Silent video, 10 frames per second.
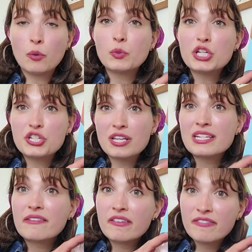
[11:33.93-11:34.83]
We just
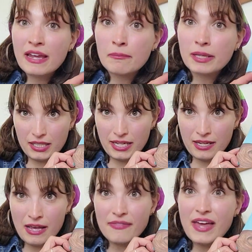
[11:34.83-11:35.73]
have a
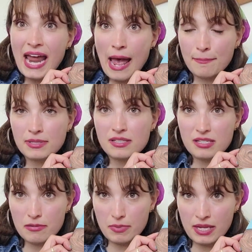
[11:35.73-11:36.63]
family that happens
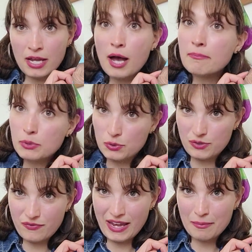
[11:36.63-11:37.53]
to be a moose
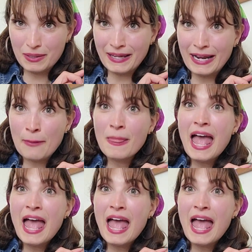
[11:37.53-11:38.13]
family.